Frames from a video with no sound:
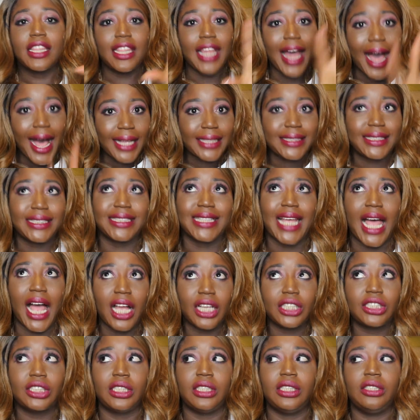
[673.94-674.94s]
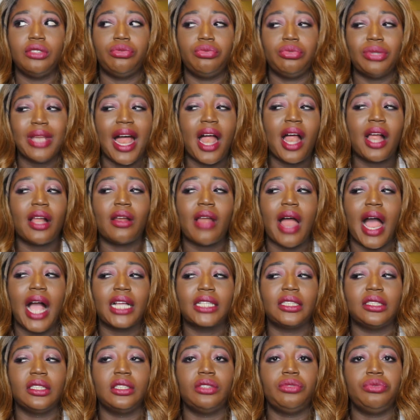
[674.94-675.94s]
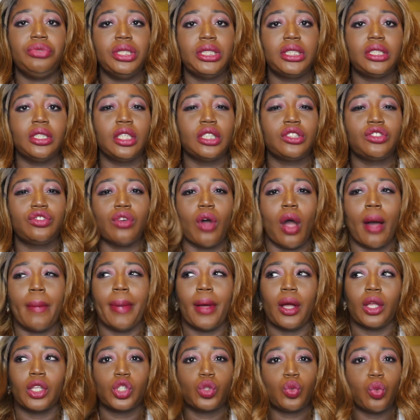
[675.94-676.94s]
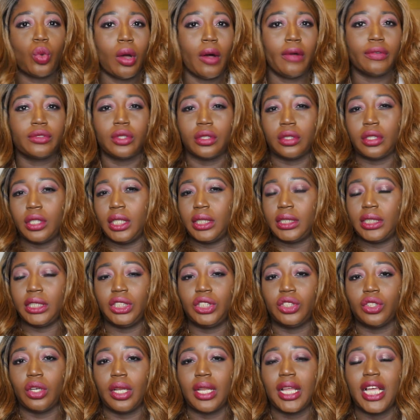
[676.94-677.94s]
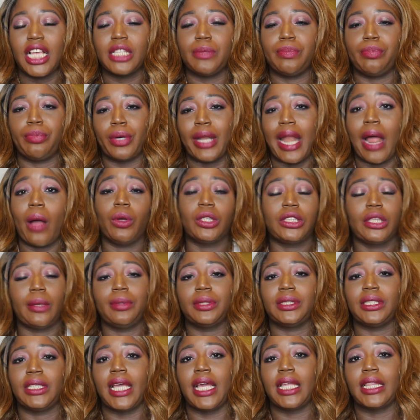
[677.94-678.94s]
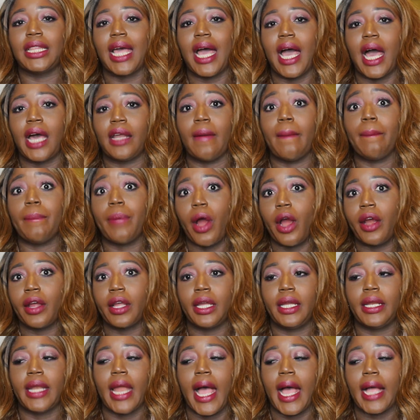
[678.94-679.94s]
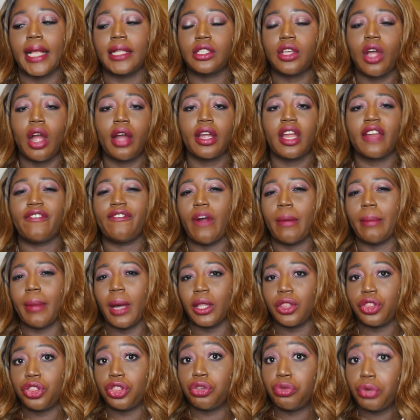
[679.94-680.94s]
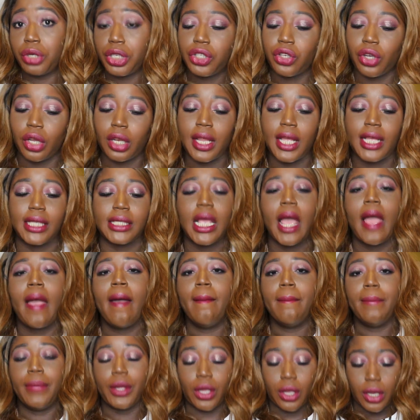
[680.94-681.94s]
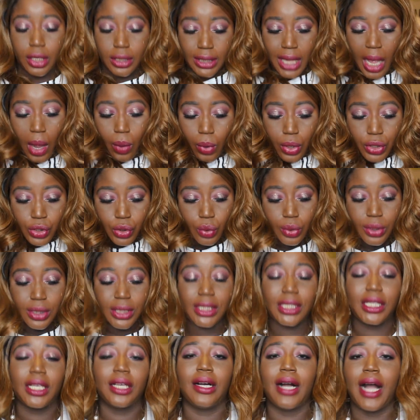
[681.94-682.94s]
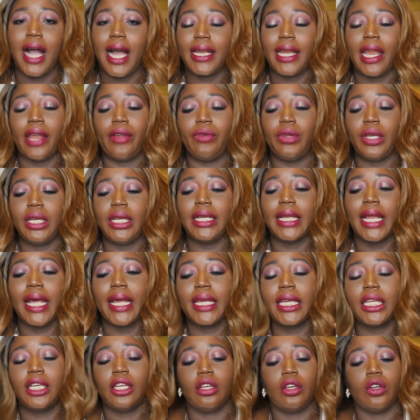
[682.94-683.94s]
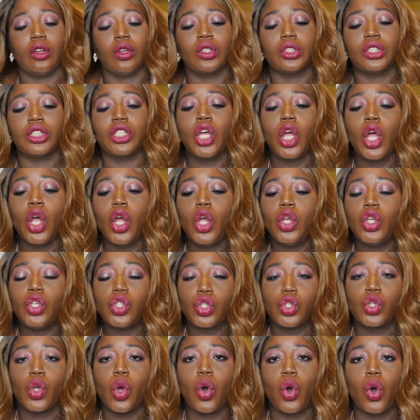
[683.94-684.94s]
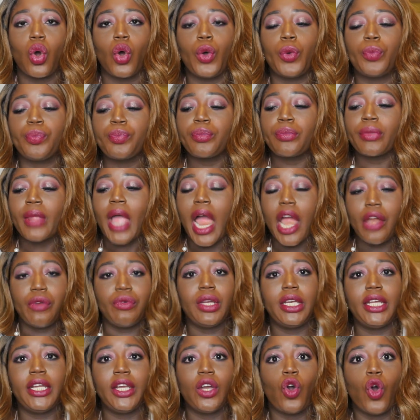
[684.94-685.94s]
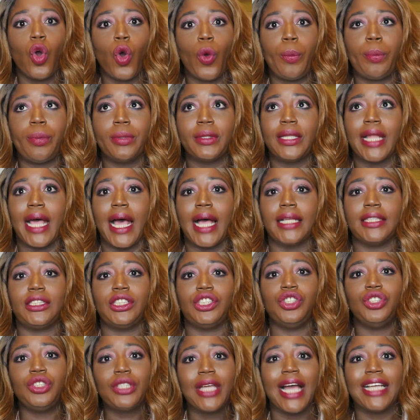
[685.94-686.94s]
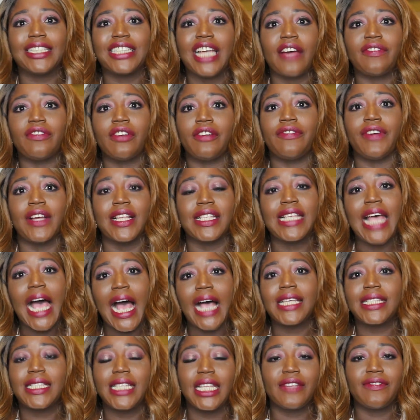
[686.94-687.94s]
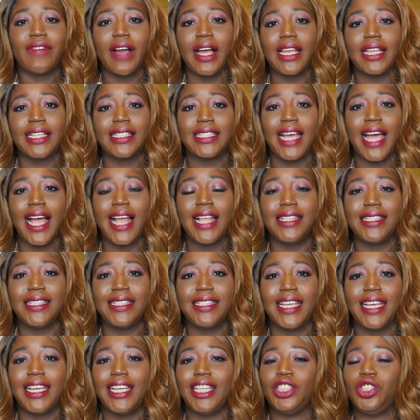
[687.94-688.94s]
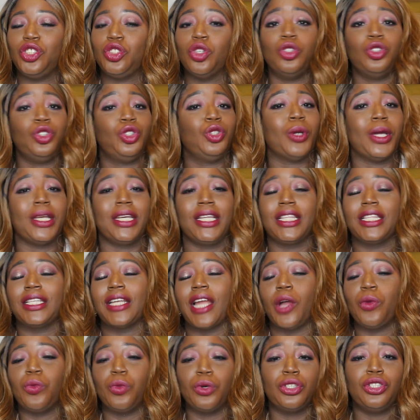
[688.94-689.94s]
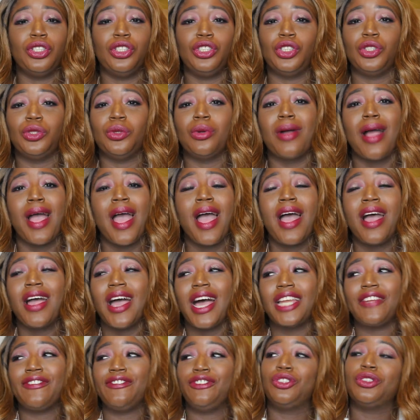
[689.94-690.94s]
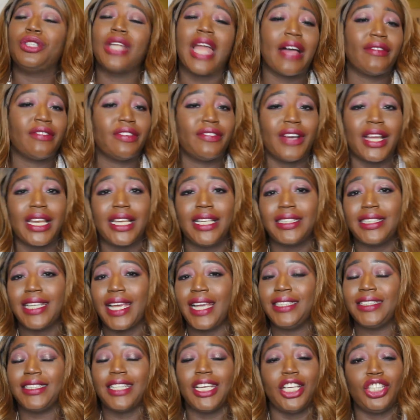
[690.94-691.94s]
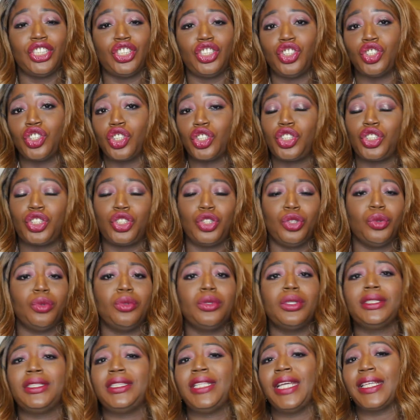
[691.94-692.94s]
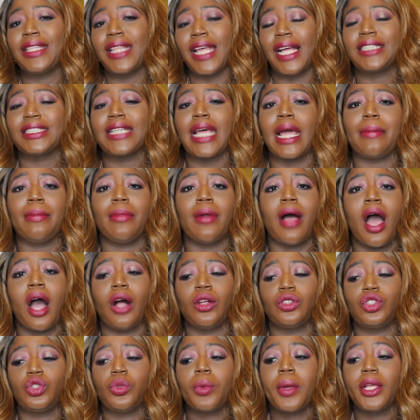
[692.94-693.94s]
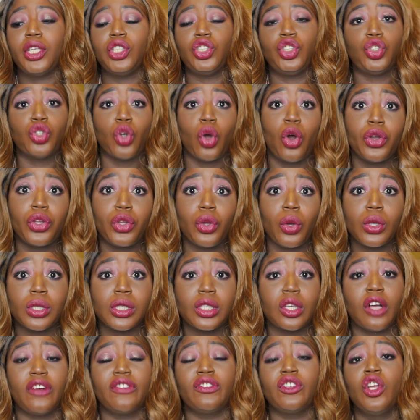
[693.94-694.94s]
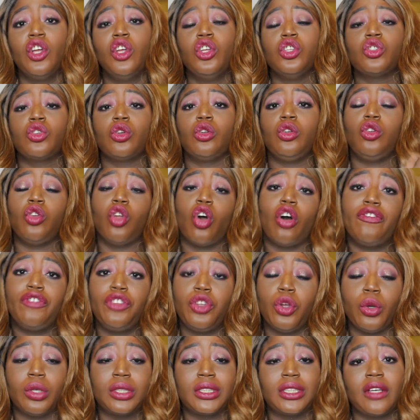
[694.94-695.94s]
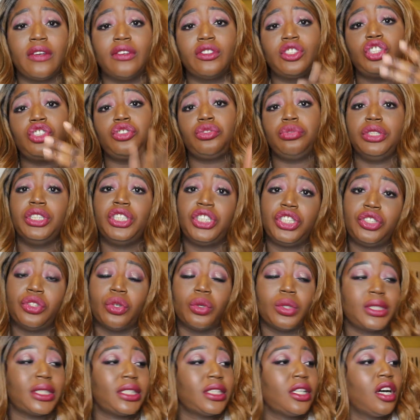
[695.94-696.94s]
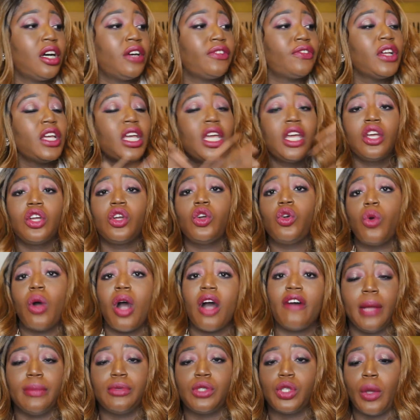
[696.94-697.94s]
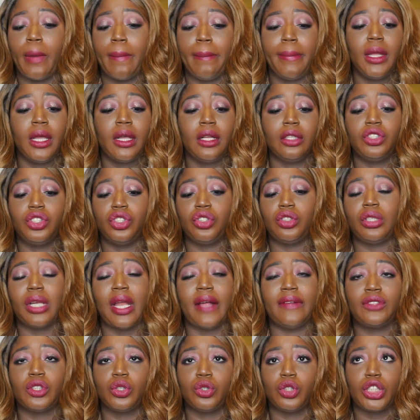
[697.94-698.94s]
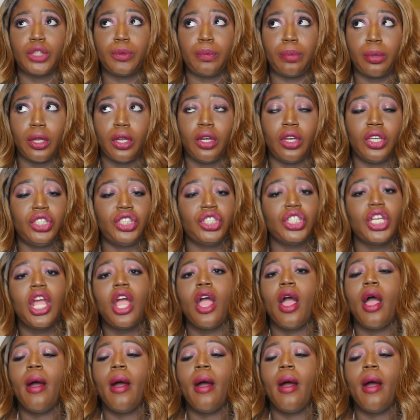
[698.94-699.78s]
that actually retails for about $12 to $13, but I was able to get that at a bargain at Target for about $3 because that was on sale and I really like it a lot. So I really hope that you guys have a fantastic Valentine's Day. Don't do anything I wouldn't do. And if you don't have a Valentine's Day, it's just you. Take that time out to enjoy yourself, to love yourself, treat yourself, go out to a meal. You don't have to splurge.